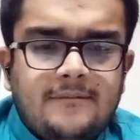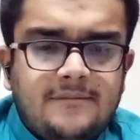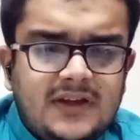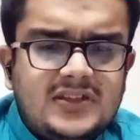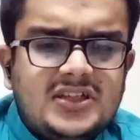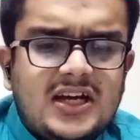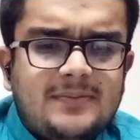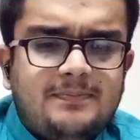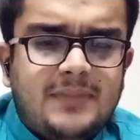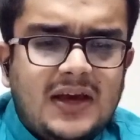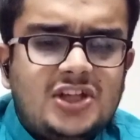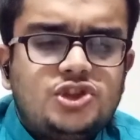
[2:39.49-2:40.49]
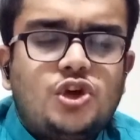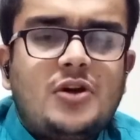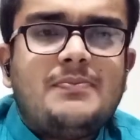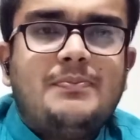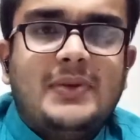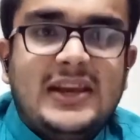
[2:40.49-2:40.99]
which are based
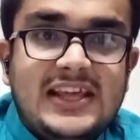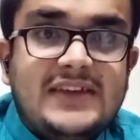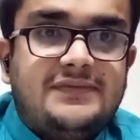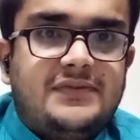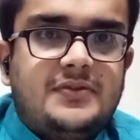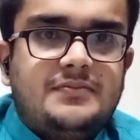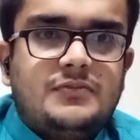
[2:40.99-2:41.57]
on belief.